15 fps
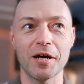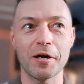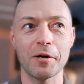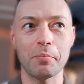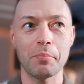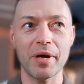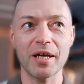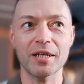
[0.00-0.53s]

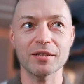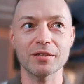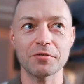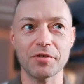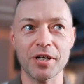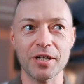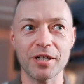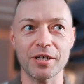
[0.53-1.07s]
making a
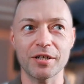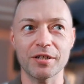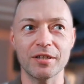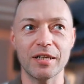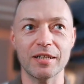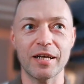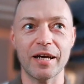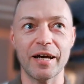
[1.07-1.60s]
record
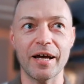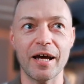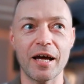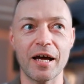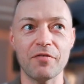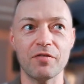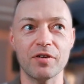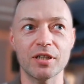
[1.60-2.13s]
that I
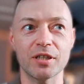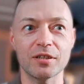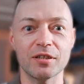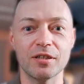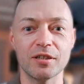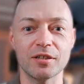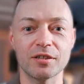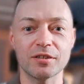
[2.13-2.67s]
have
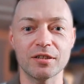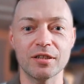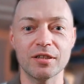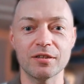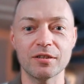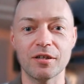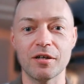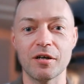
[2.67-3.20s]
$100
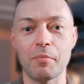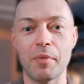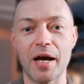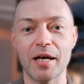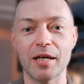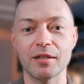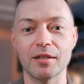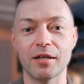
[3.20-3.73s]
income
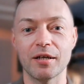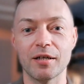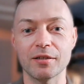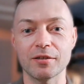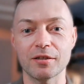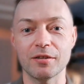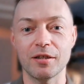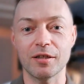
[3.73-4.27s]
and
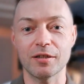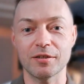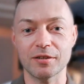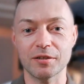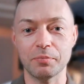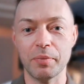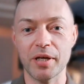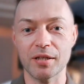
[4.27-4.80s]
$100
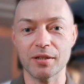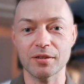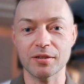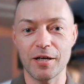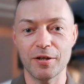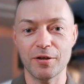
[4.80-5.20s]
expense,